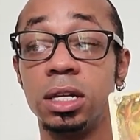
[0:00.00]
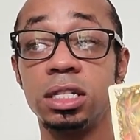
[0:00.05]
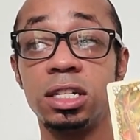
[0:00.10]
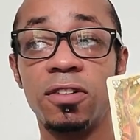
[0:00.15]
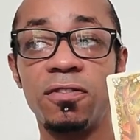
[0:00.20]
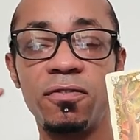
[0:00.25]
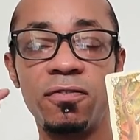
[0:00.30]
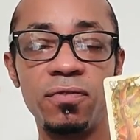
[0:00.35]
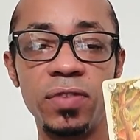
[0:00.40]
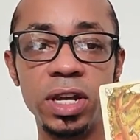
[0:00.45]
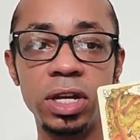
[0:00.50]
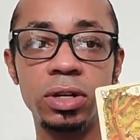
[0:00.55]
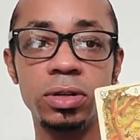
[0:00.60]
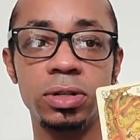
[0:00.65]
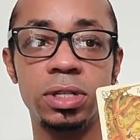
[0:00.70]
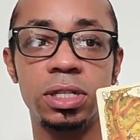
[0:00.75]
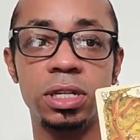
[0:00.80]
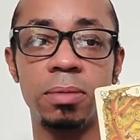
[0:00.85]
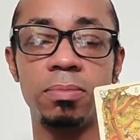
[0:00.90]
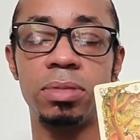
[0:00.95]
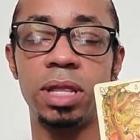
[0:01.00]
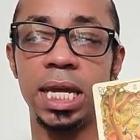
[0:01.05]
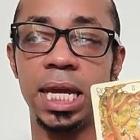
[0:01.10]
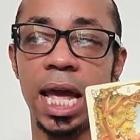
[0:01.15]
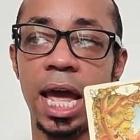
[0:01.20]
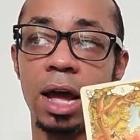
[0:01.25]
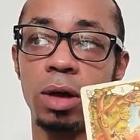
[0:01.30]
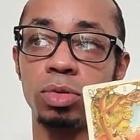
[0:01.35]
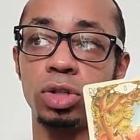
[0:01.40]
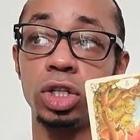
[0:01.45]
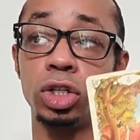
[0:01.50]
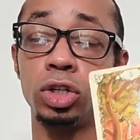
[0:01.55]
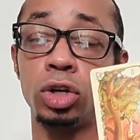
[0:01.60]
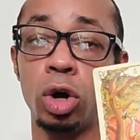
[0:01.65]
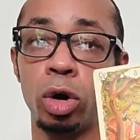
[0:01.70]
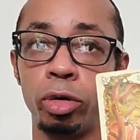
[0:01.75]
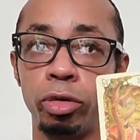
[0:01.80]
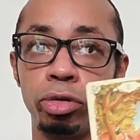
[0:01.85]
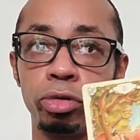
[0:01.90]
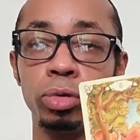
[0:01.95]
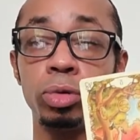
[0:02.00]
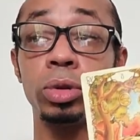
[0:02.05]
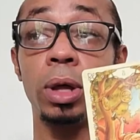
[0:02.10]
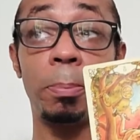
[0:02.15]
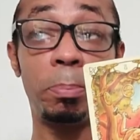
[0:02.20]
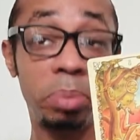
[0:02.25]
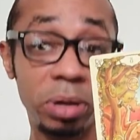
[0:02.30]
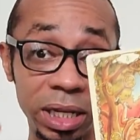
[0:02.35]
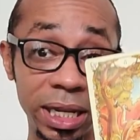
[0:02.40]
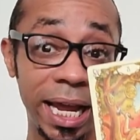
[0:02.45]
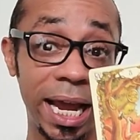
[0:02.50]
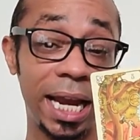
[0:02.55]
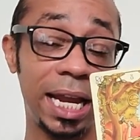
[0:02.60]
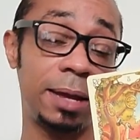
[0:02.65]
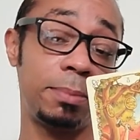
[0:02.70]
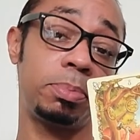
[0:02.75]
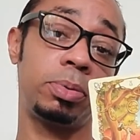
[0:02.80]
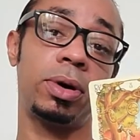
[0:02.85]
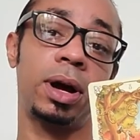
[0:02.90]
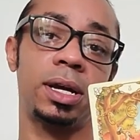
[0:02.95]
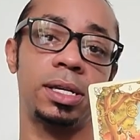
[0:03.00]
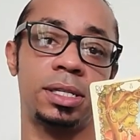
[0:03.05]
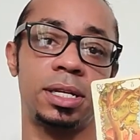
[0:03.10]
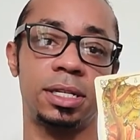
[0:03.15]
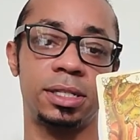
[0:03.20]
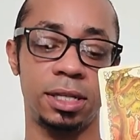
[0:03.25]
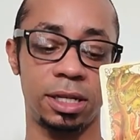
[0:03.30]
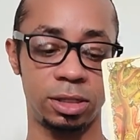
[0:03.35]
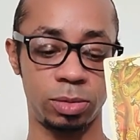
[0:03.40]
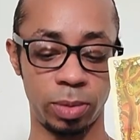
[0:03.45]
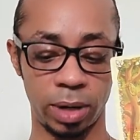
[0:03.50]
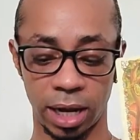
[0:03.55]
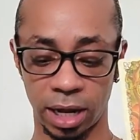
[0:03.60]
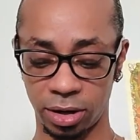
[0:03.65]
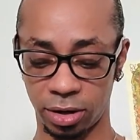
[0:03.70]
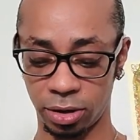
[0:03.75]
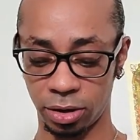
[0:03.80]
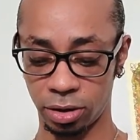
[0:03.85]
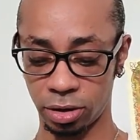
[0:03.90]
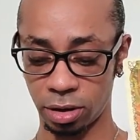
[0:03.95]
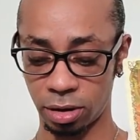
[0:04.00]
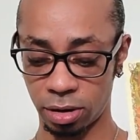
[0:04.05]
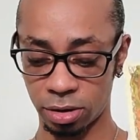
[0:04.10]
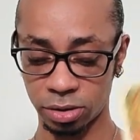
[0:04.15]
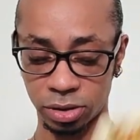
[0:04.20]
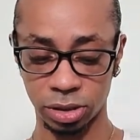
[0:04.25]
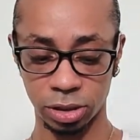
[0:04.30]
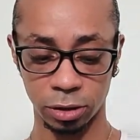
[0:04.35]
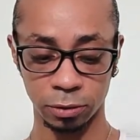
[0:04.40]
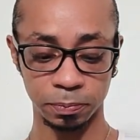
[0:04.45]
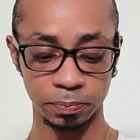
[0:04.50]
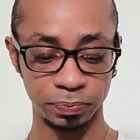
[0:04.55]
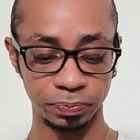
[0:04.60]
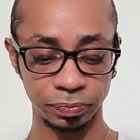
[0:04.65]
to figure something out, to go through the planning process, is what I heard also.